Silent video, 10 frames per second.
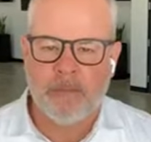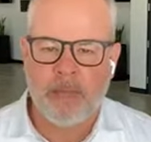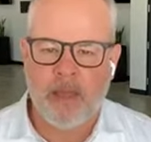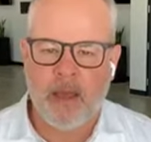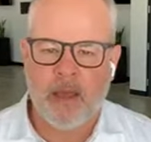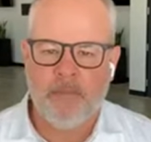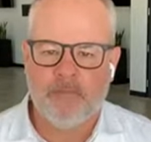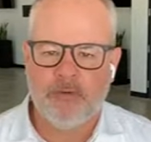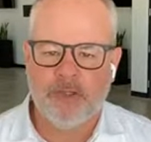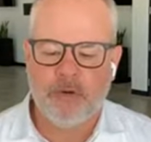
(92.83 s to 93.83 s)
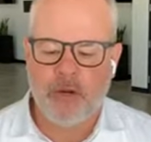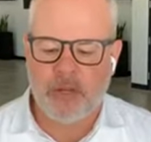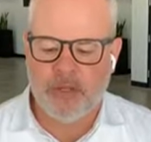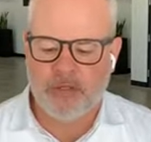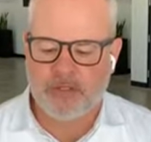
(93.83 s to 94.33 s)
for
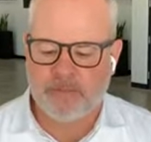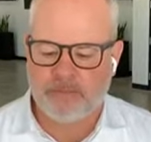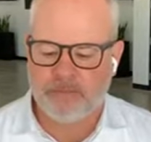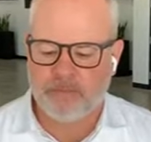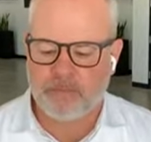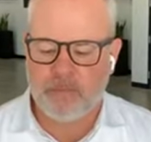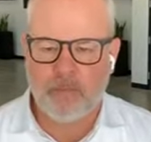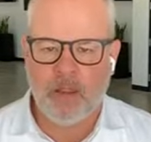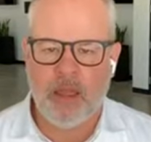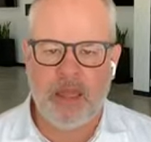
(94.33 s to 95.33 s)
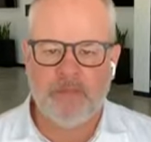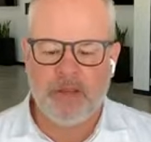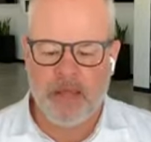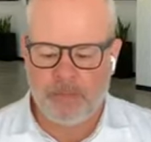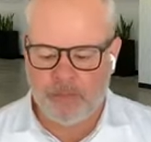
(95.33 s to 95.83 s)
joining us every
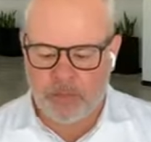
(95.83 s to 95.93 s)
day,